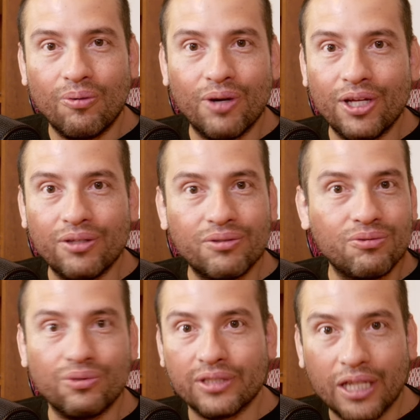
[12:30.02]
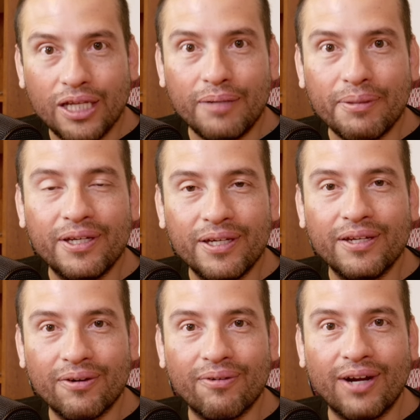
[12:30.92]
went to sleep,
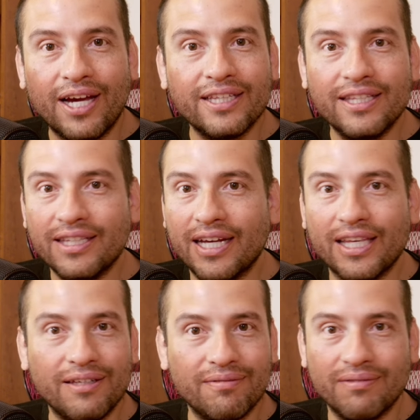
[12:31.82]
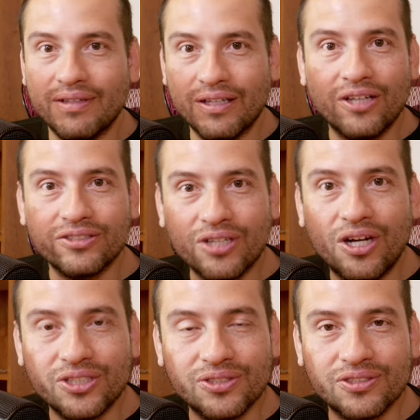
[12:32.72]
right? He lost
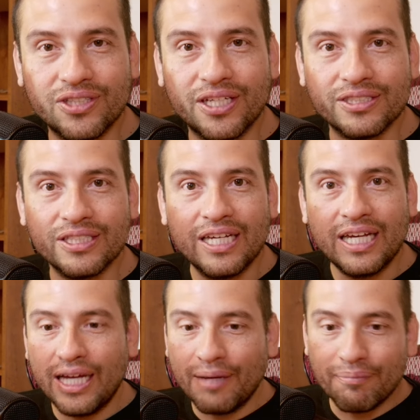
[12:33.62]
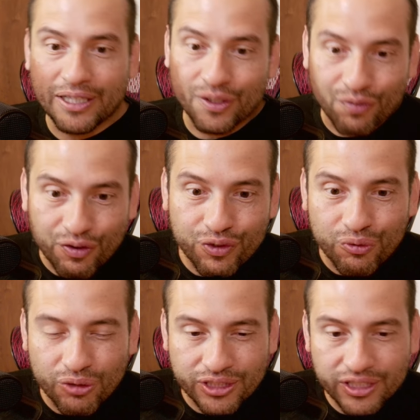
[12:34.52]
consciousness. But the
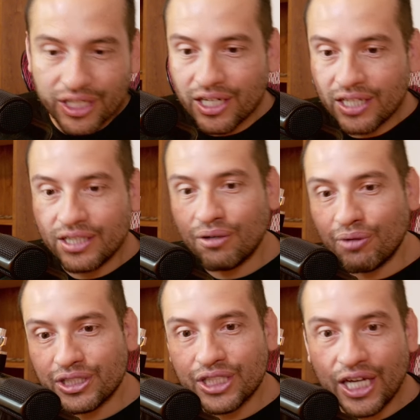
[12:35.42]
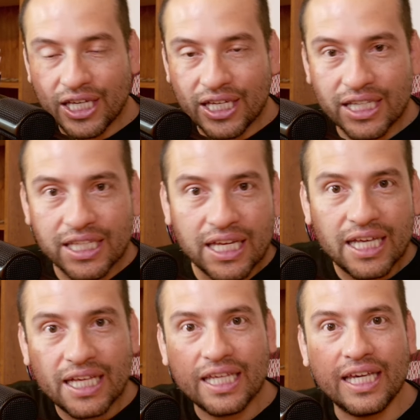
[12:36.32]
referee was there, they were checking.
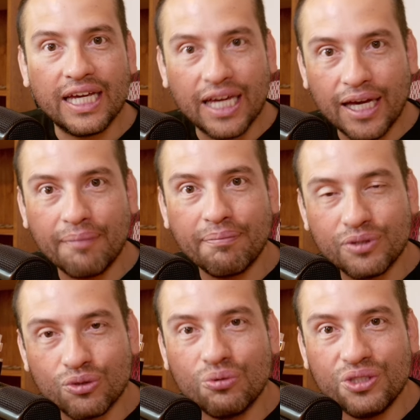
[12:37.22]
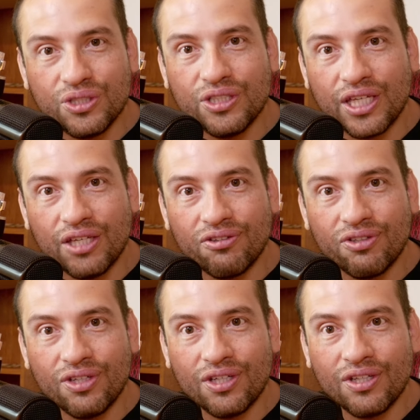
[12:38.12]
He kept squeezing the
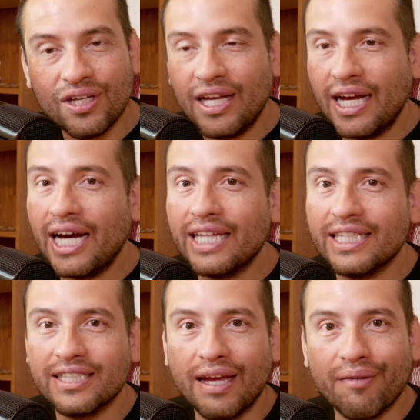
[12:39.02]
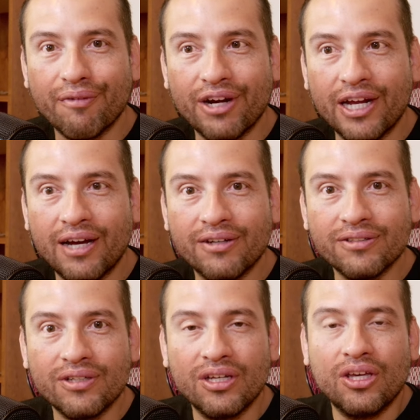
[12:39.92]
guillotine and the time ran
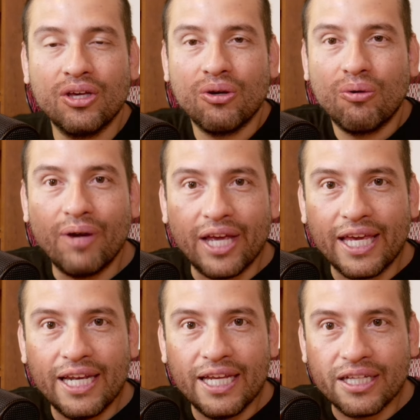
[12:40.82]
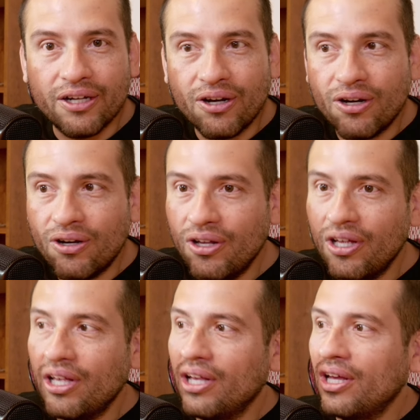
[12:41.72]
out. When he let go,
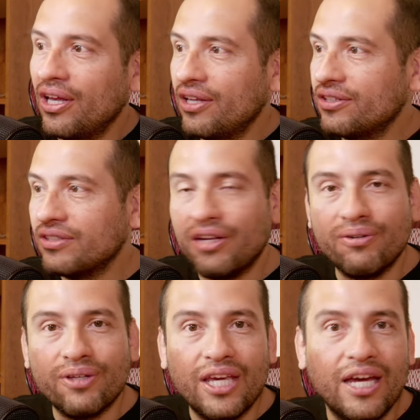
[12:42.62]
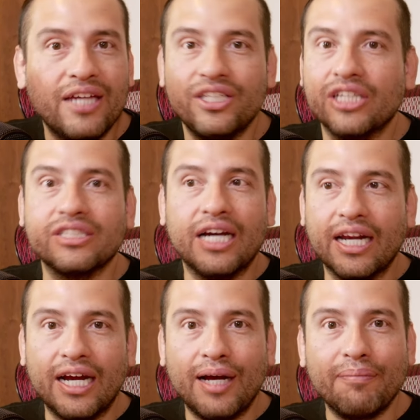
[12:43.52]
Tsarukyan just
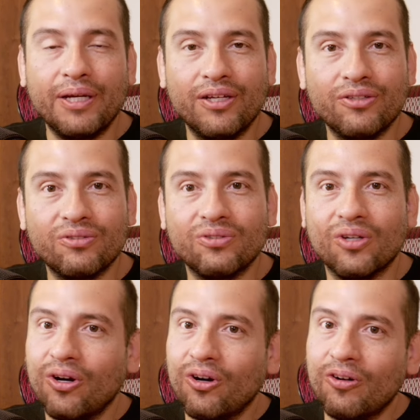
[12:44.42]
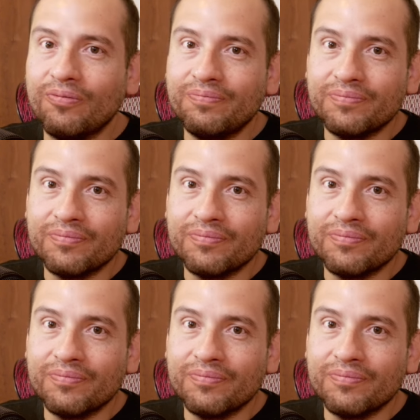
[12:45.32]
got up. So